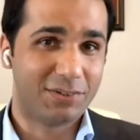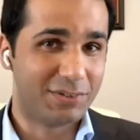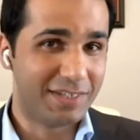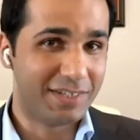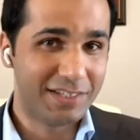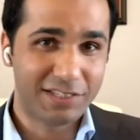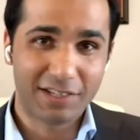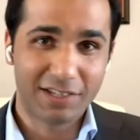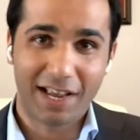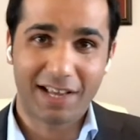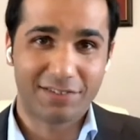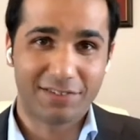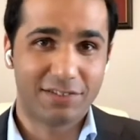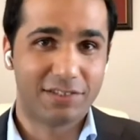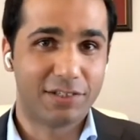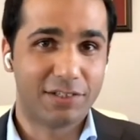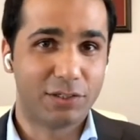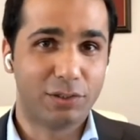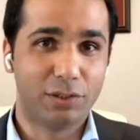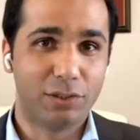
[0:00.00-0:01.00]
So these
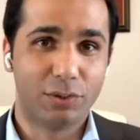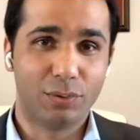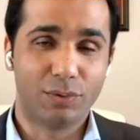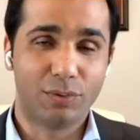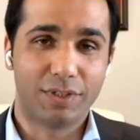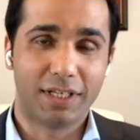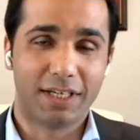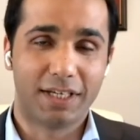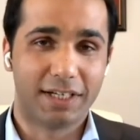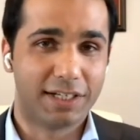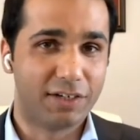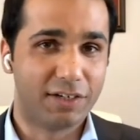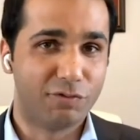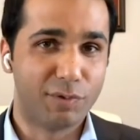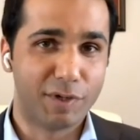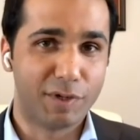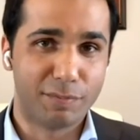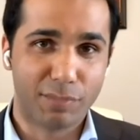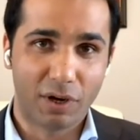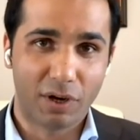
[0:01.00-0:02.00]
assets include uh,
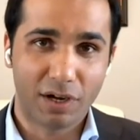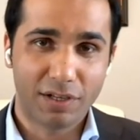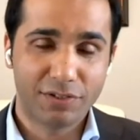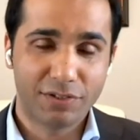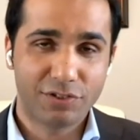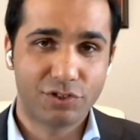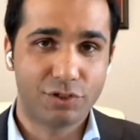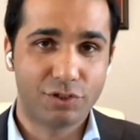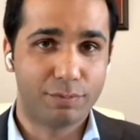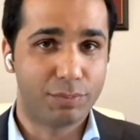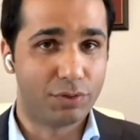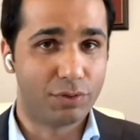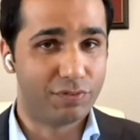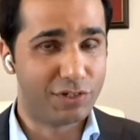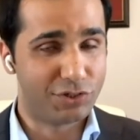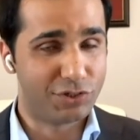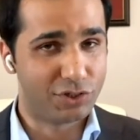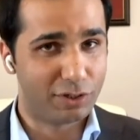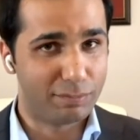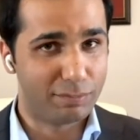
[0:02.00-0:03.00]
government bonds,
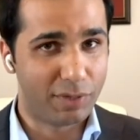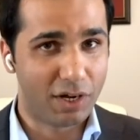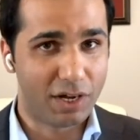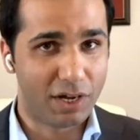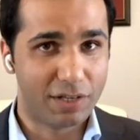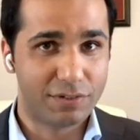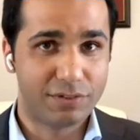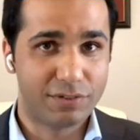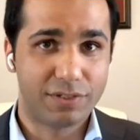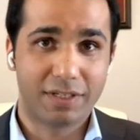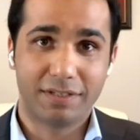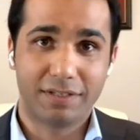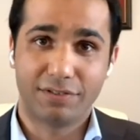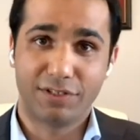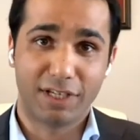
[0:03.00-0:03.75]
provincial bonds,